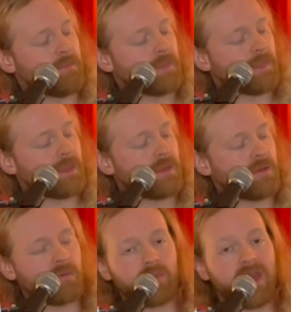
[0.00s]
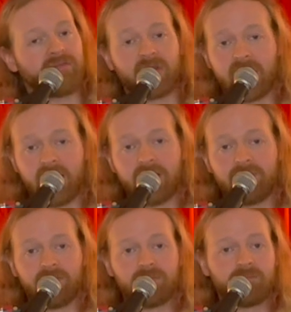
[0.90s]
We have our F.
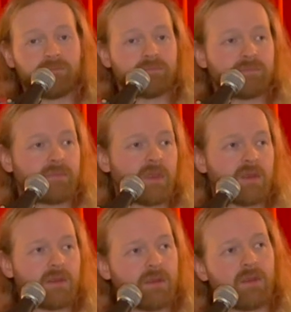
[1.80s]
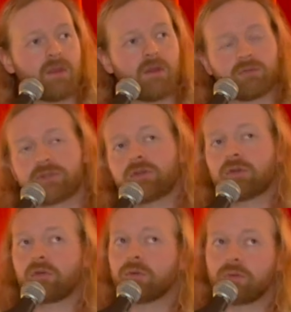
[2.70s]
Wasn't going to go through
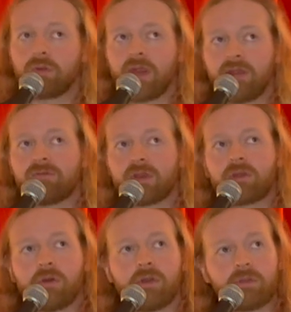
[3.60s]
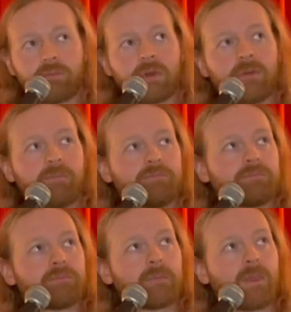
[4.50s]
every chord, but
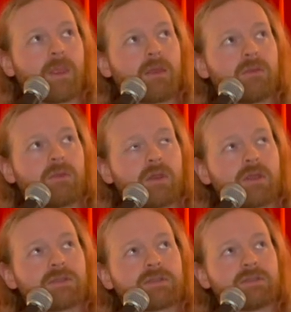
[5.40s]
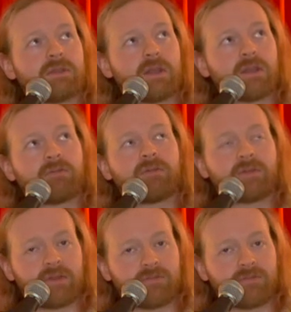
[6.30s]
there is enough of a difference.